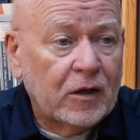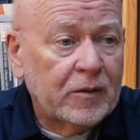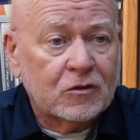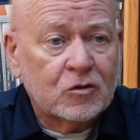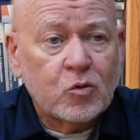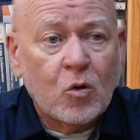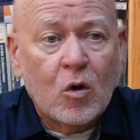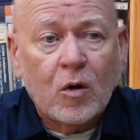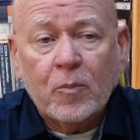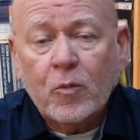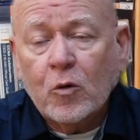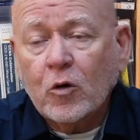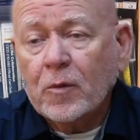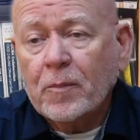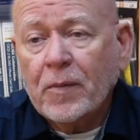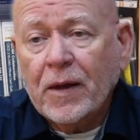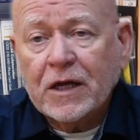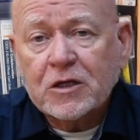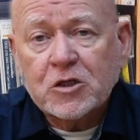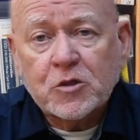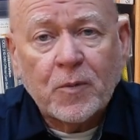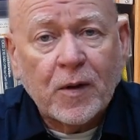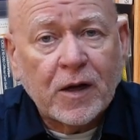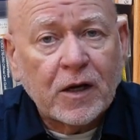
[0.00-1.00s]
A twelve port
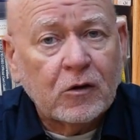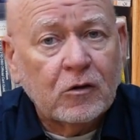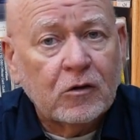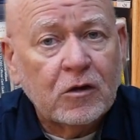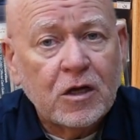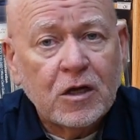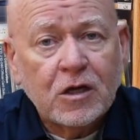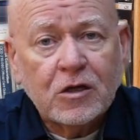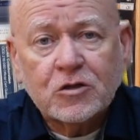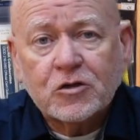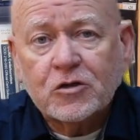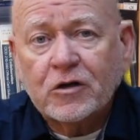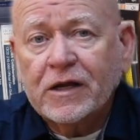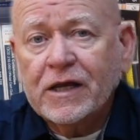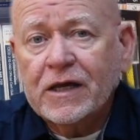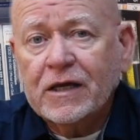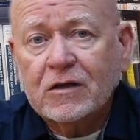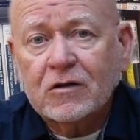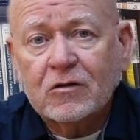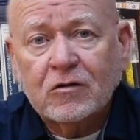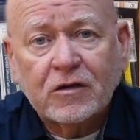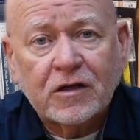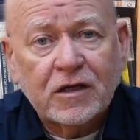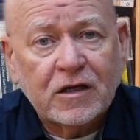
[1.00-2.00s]
patch panel should
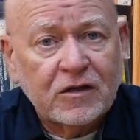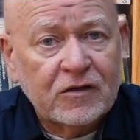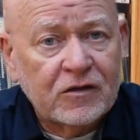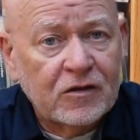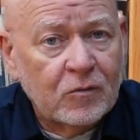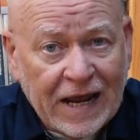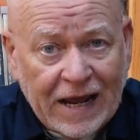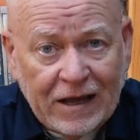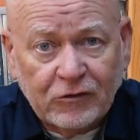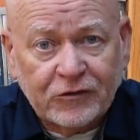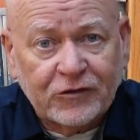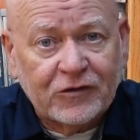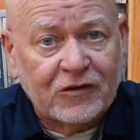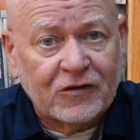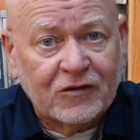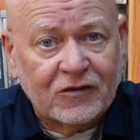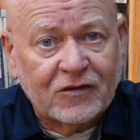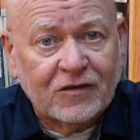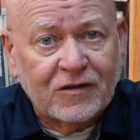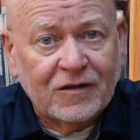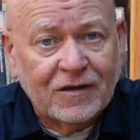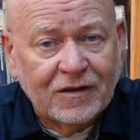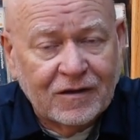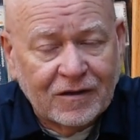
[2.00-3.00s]
handle any
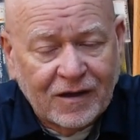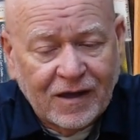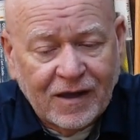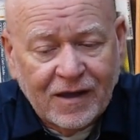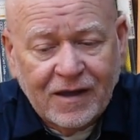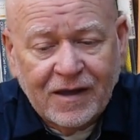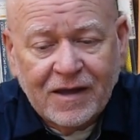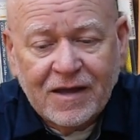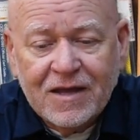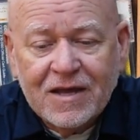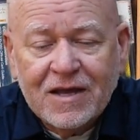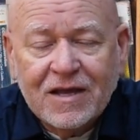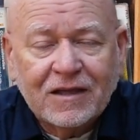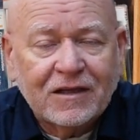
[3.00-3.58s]
houses, okay?